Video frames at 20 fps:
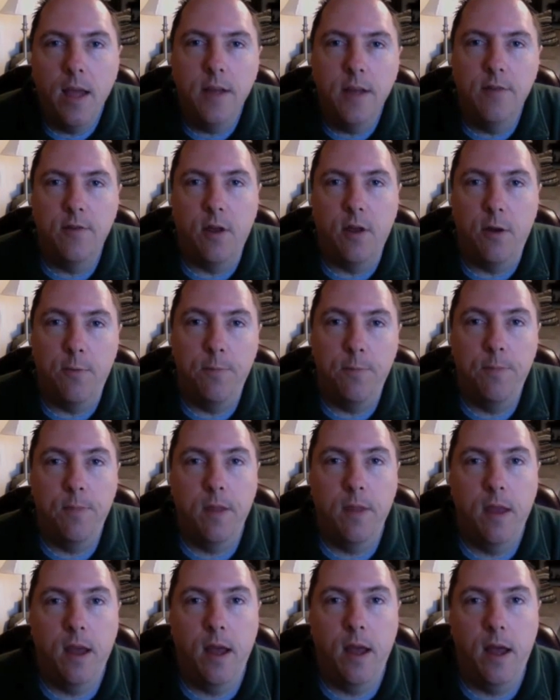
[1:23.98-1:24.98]
So
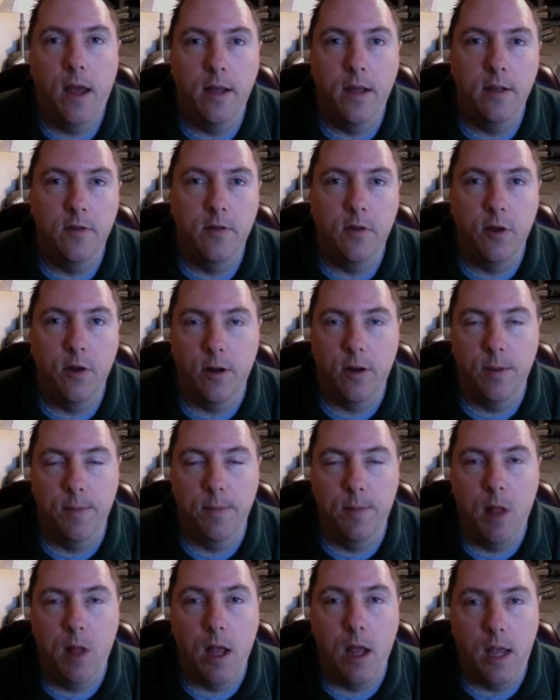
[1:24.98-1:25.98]
you're going to be
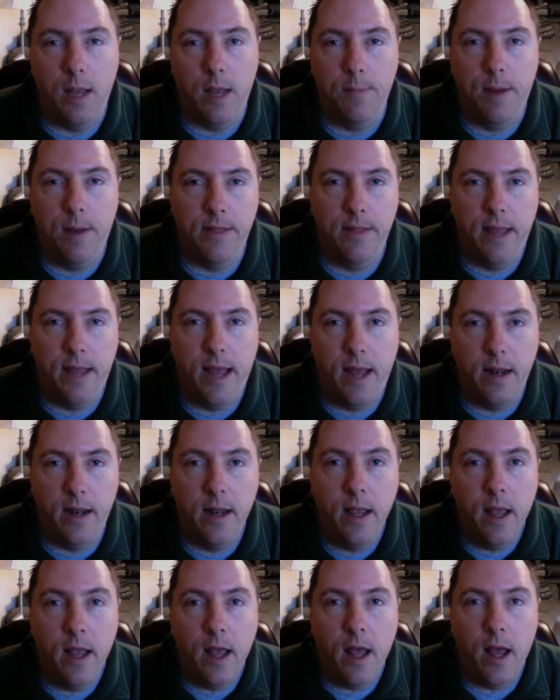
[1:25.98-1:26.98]
blogging about that.
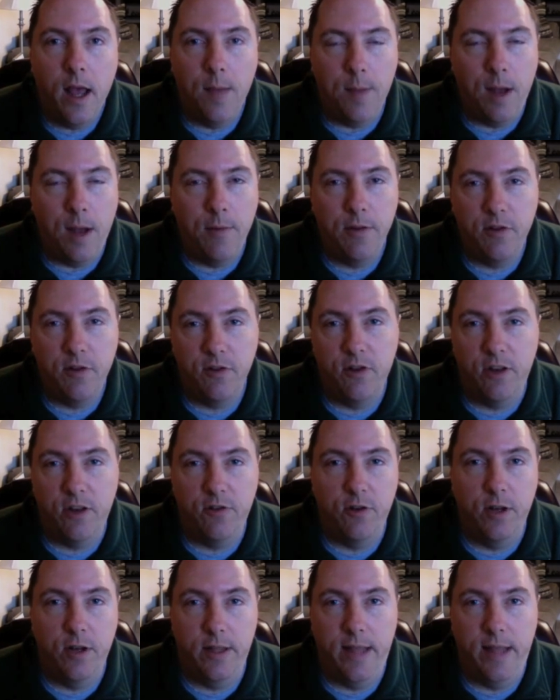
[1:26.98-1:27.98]
I would
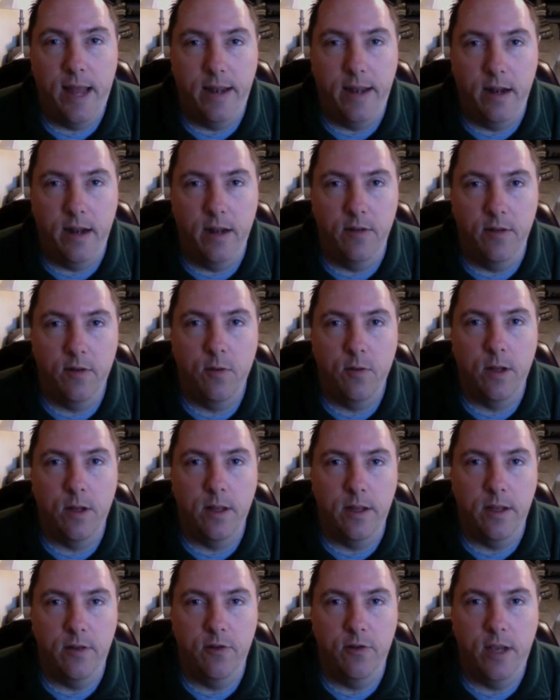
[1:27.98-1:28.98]
suggest you get that done as
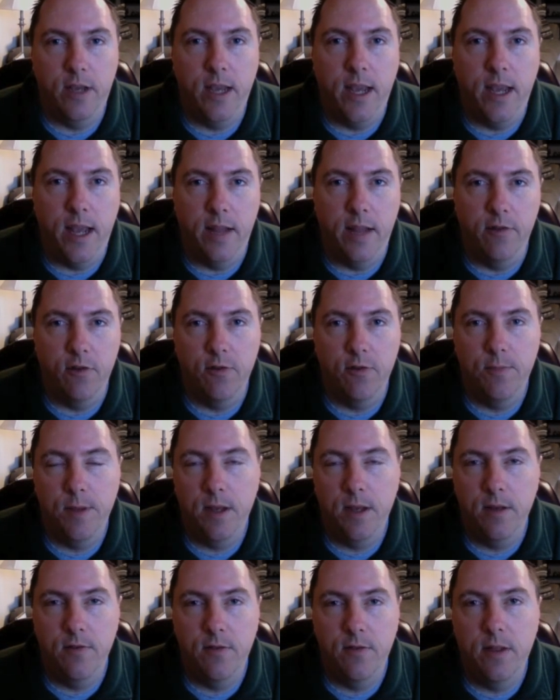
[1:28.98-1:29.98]
quickly as you can, just
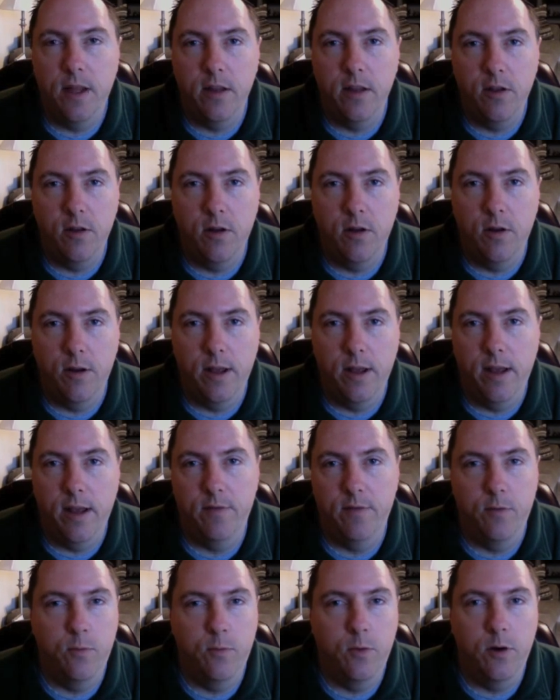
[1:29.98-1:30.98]
because then you don't have
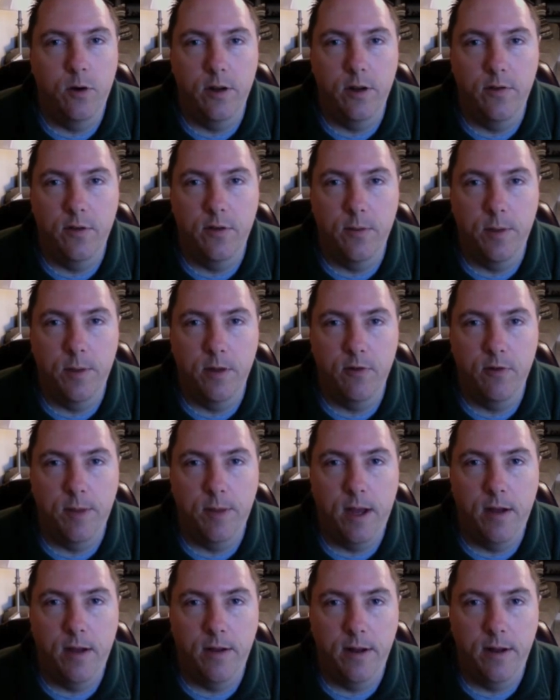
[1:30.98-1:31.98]
to worry so much
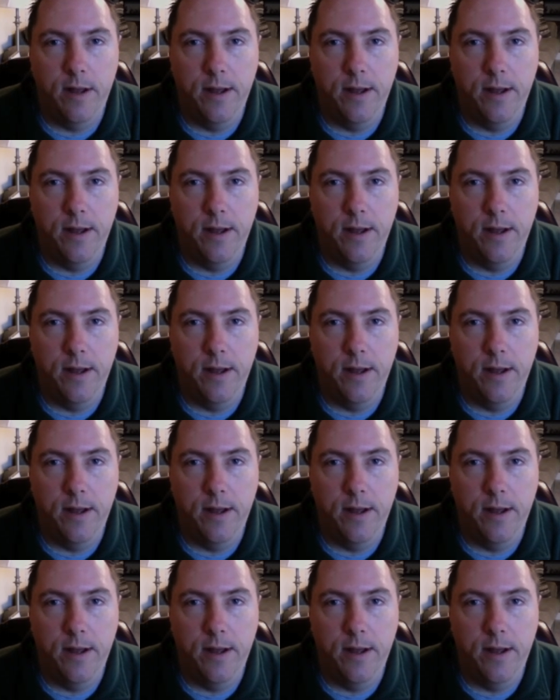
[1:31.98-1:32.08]
about